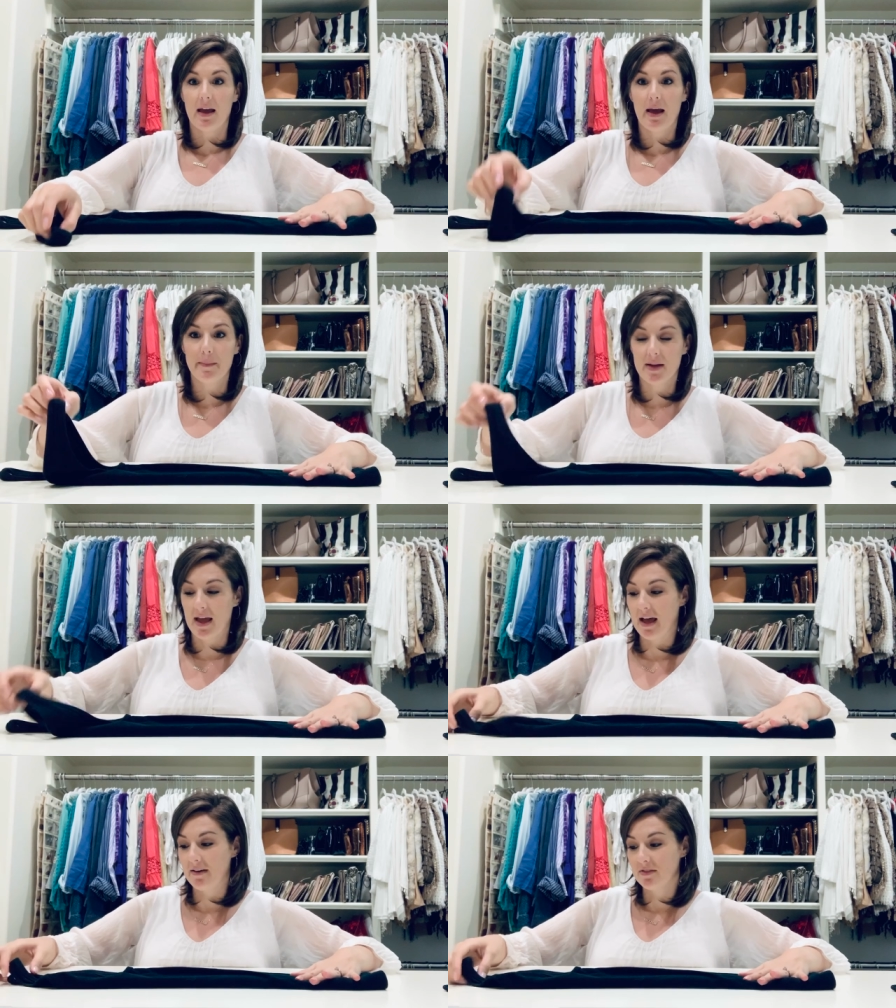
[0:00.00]
I'm going to
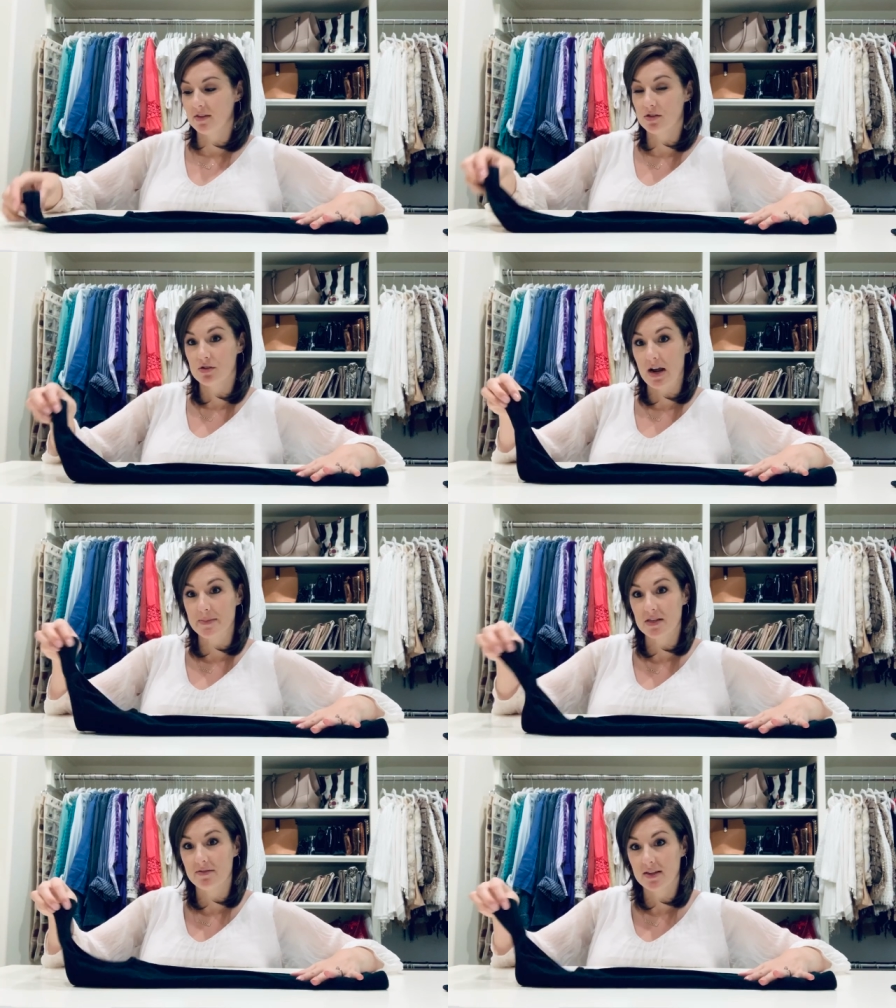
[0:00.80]
have the
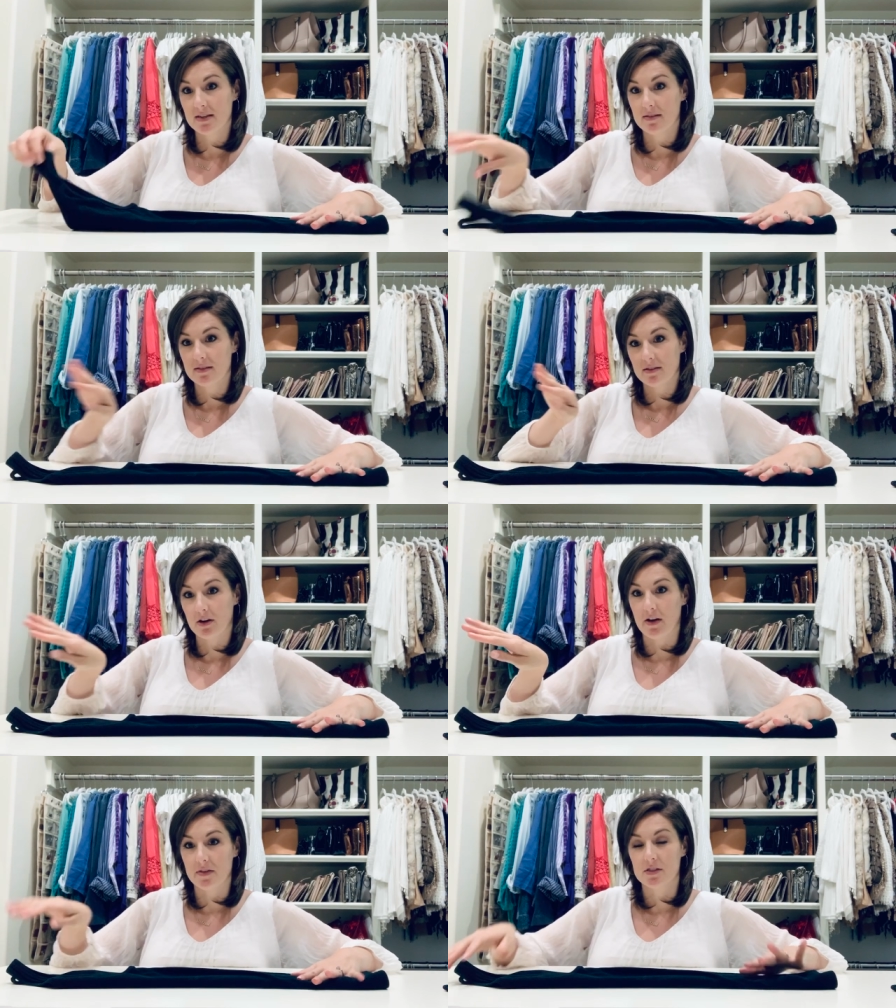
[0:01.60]
straps of it
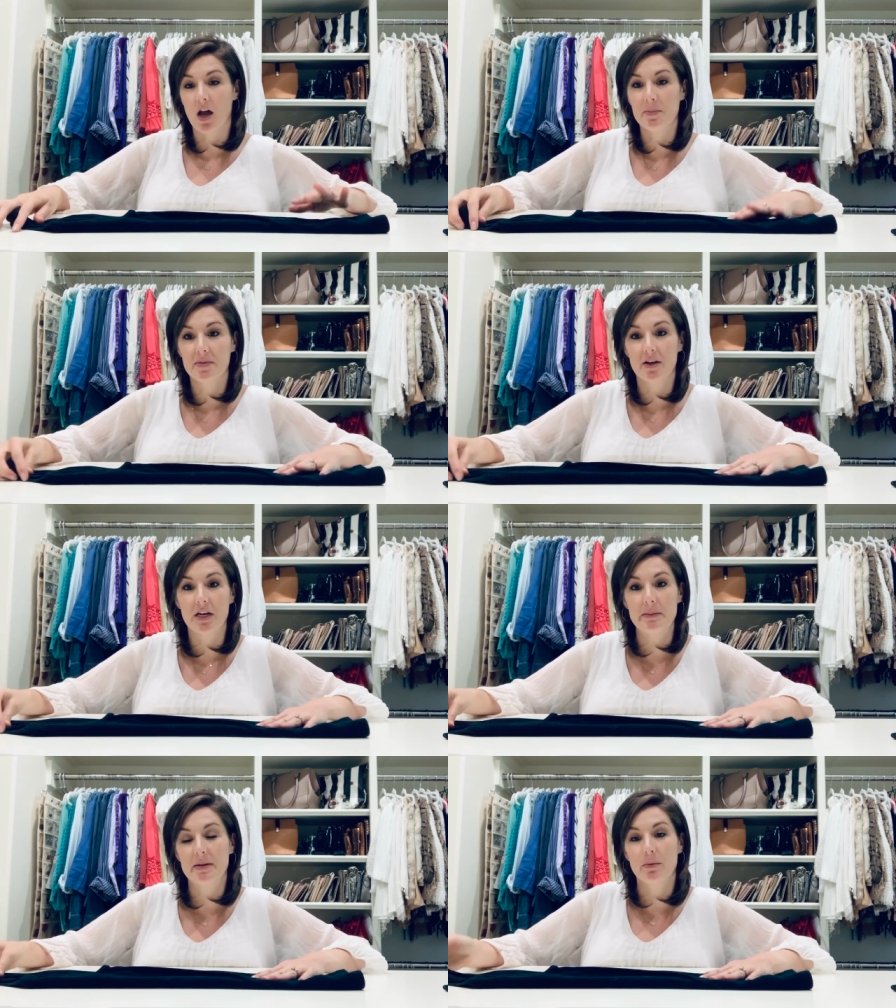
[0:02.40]
or at the top. They're
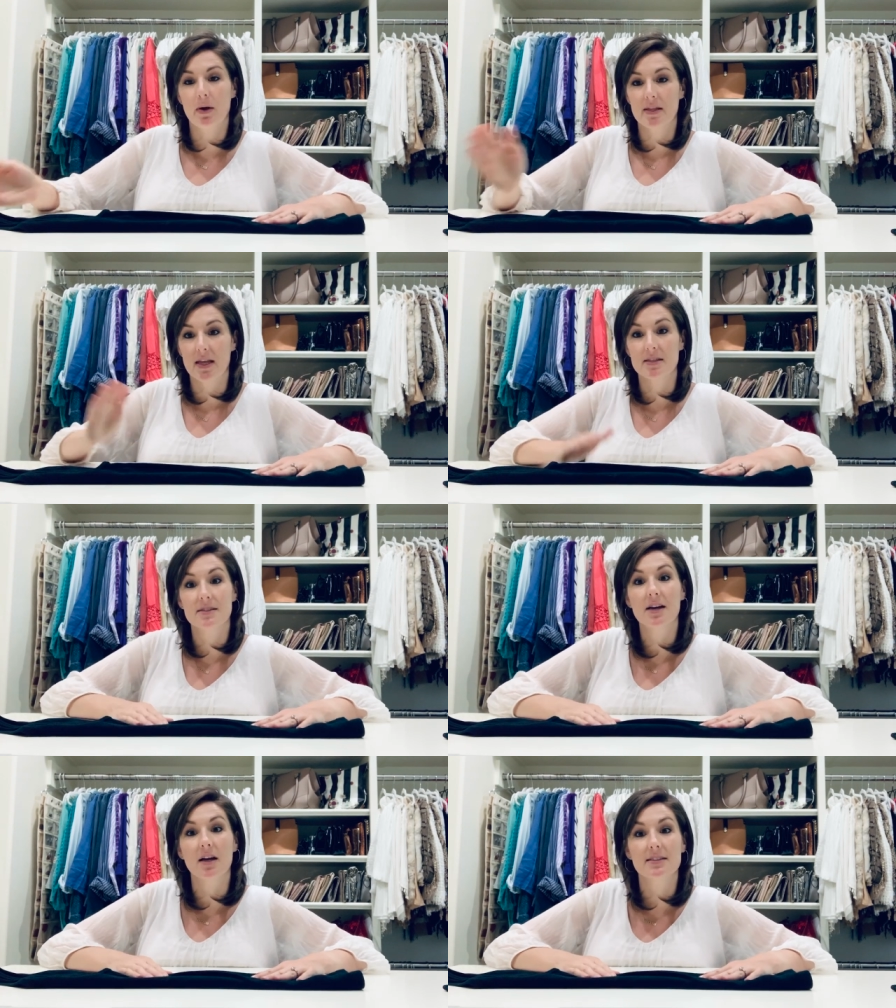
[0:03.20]
going to be what gets
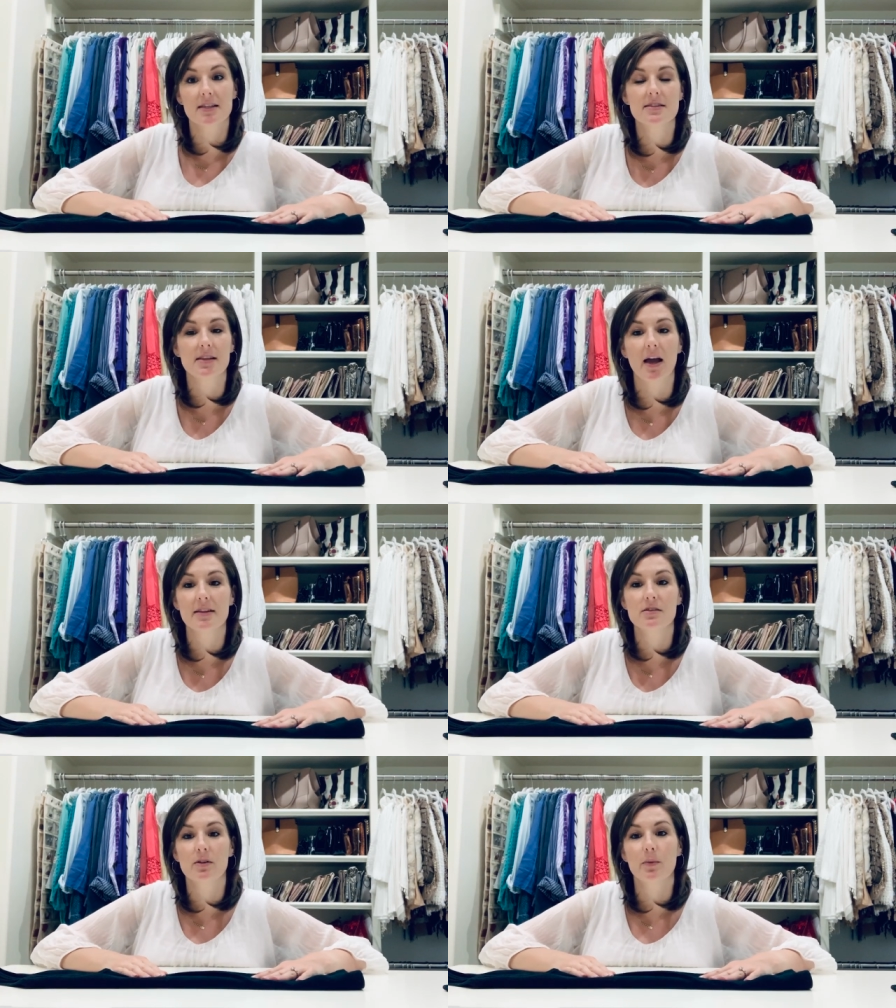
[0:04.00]
tucked
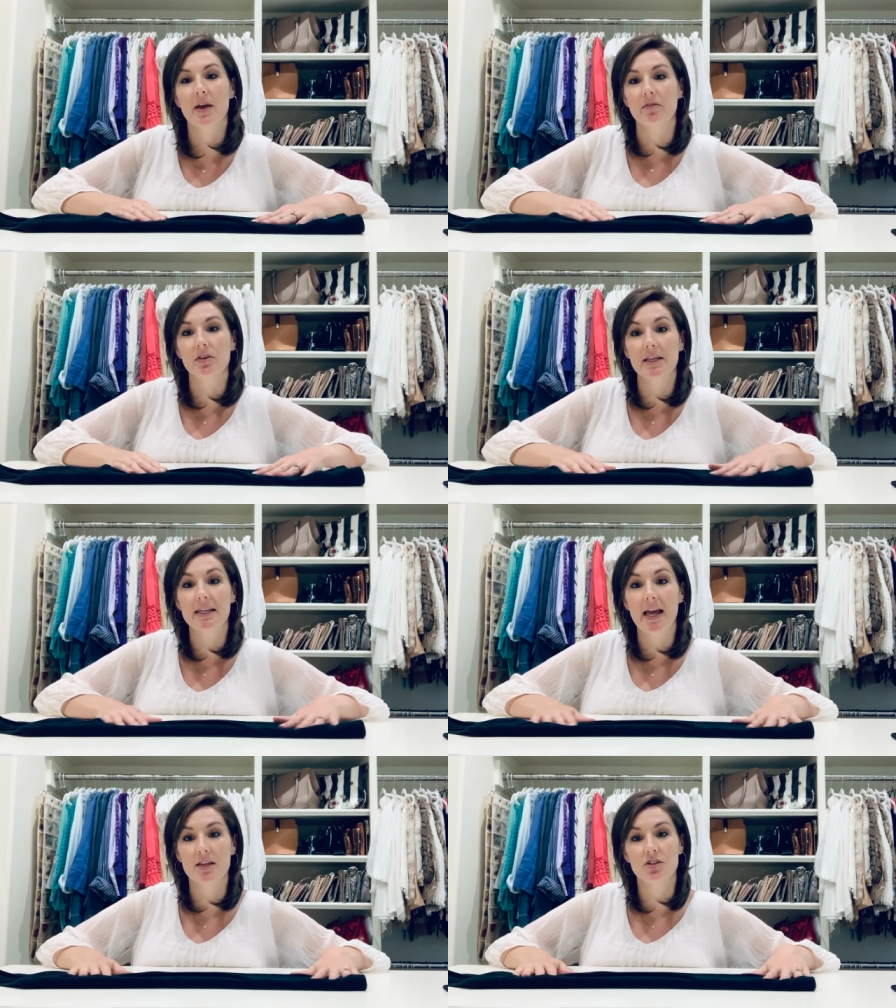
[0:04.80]
inside so that we have
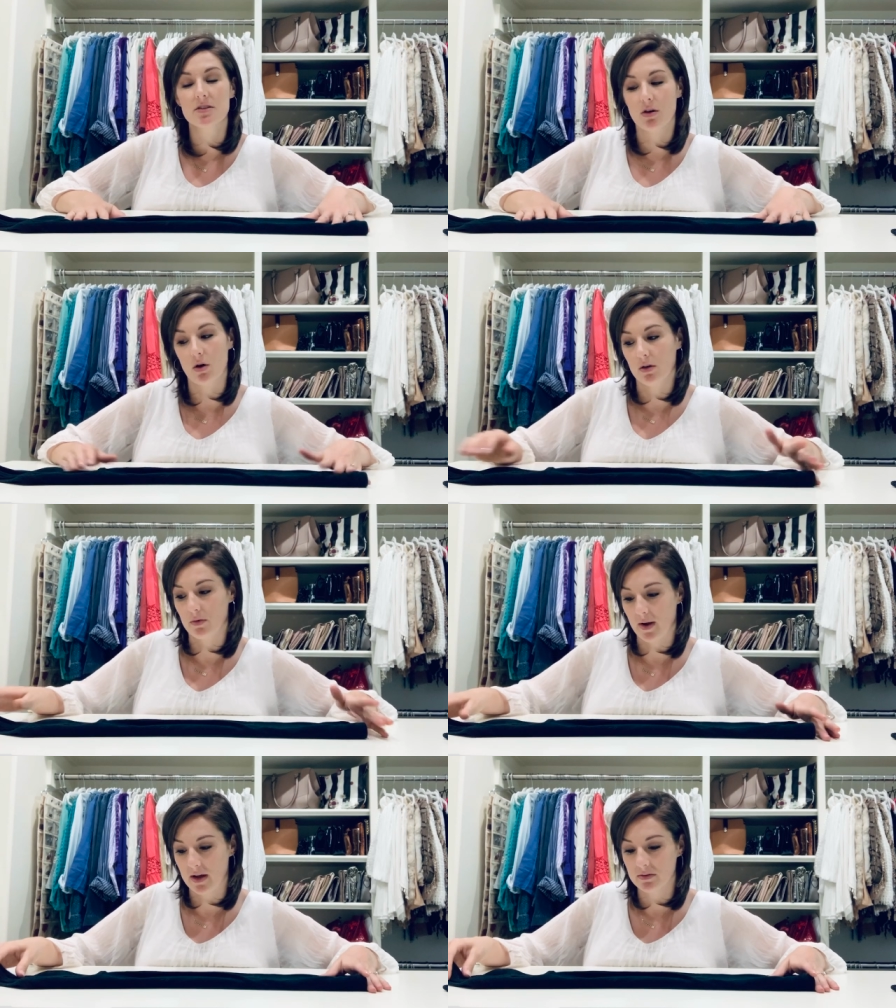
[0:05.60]
clean edges all
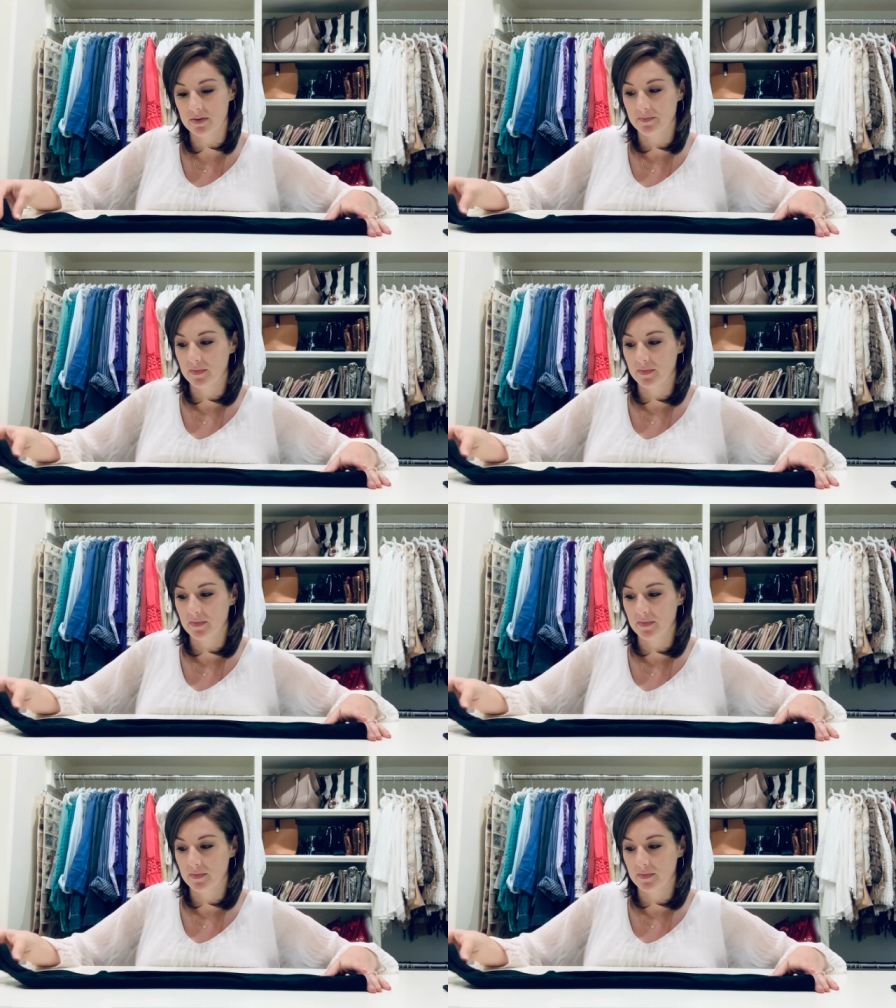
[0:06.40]
around.